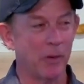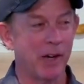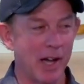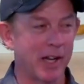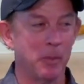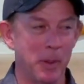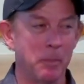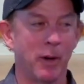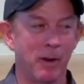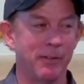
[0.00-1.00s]
not going to be
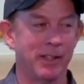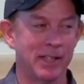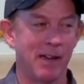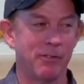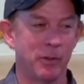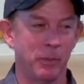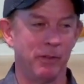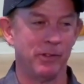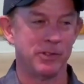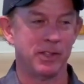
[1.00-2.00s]
perfect after we
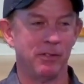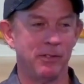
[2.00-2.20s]
received